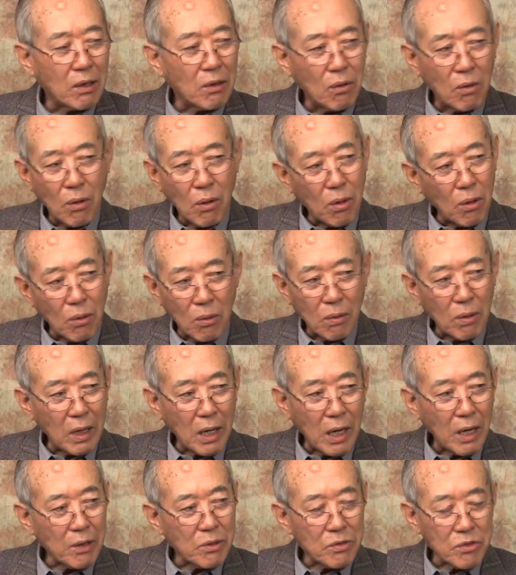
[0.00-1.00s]
or
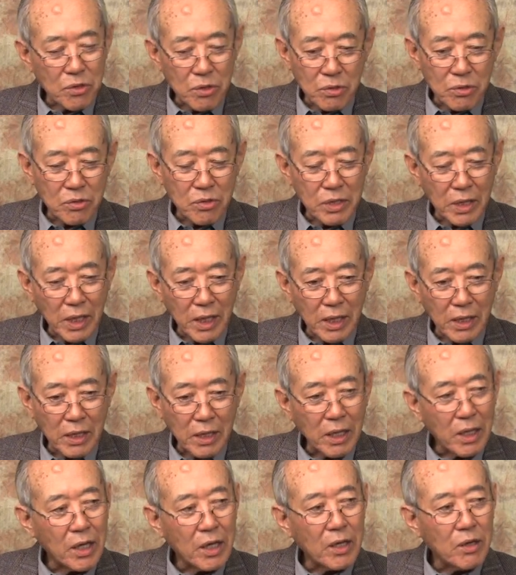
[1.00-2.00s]
I should say,
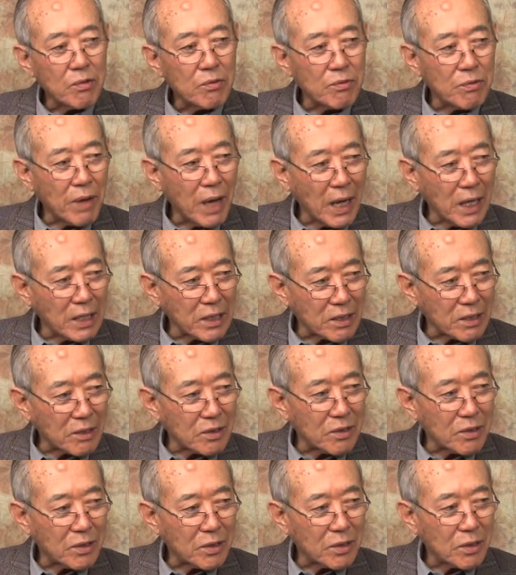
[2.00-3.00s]

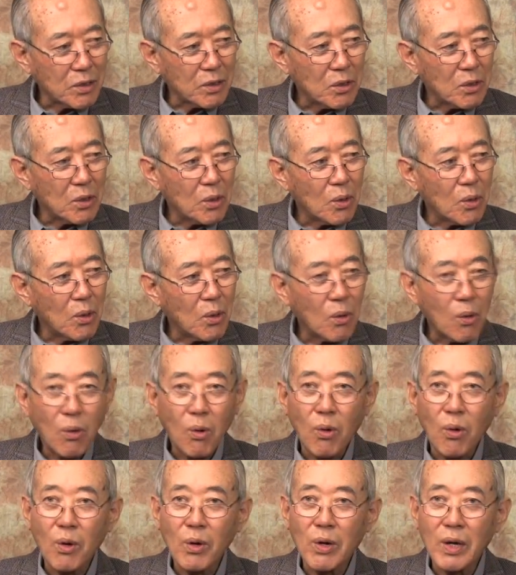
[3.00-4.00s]
faint,
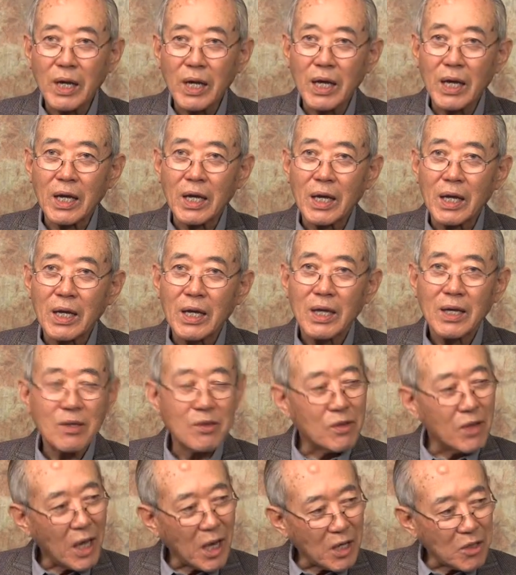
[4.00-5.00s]
oily
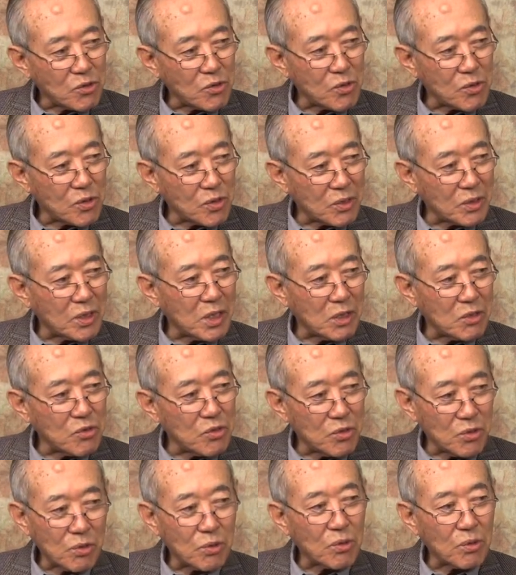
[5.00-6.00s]
texture
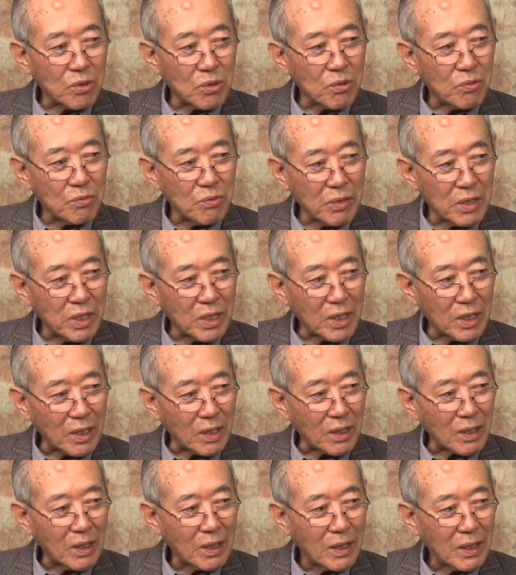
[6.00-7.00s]
that you could
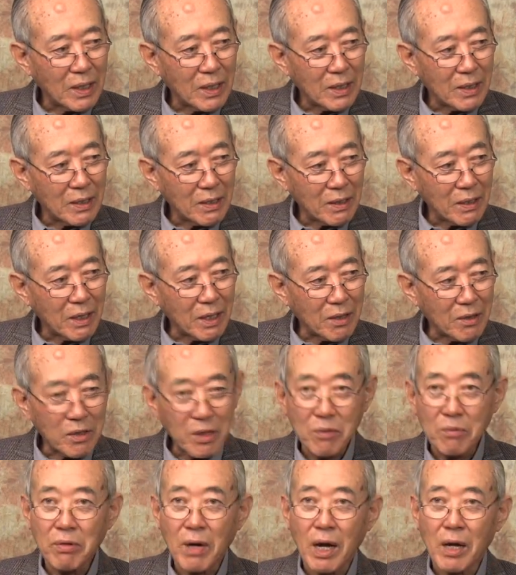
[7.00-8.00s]
feel in
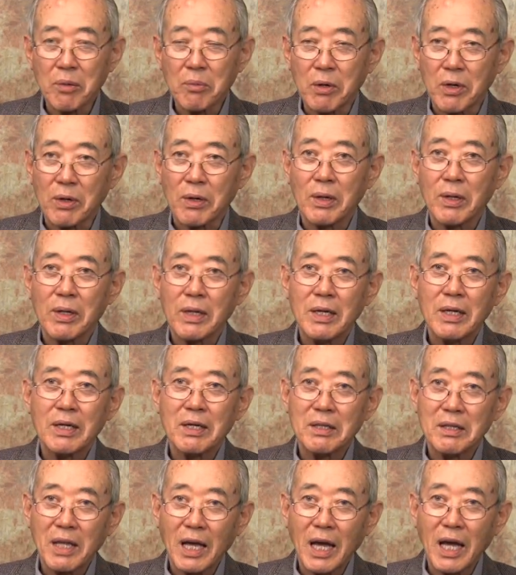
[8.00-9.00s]
the fiber.
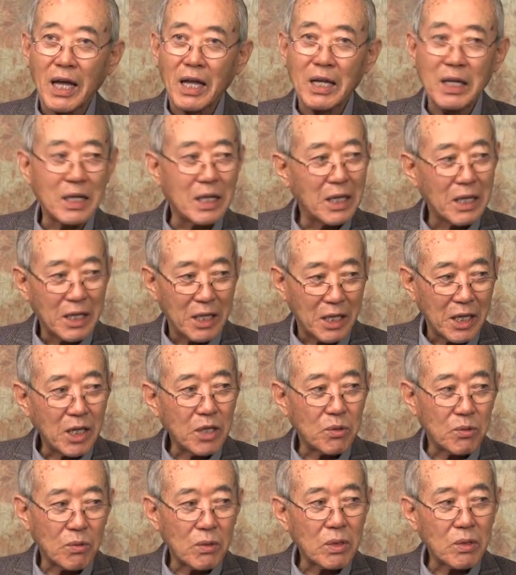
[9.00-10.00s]
Then
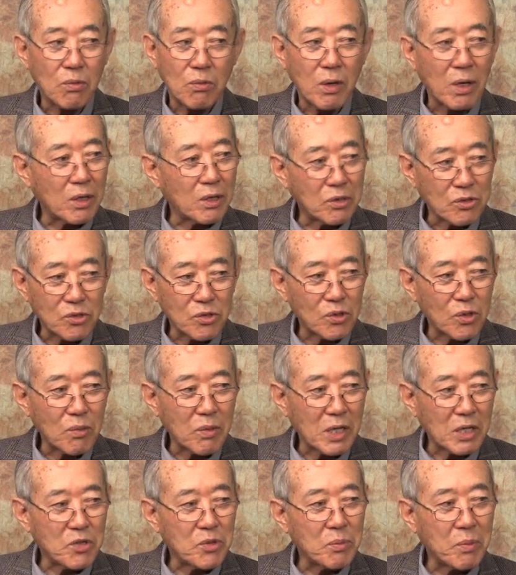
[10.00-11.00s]
it would work so
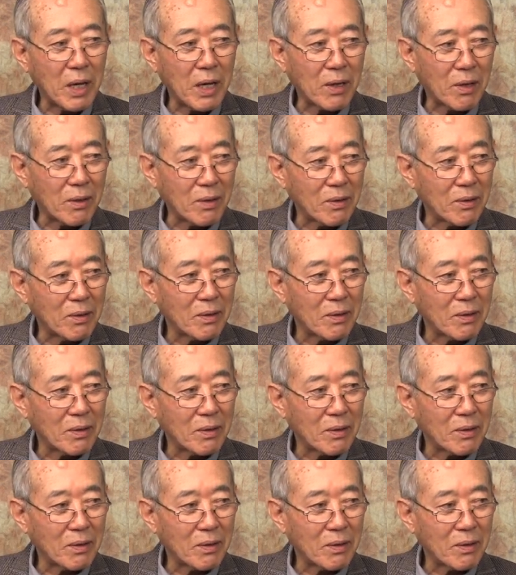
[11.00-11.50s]
much better.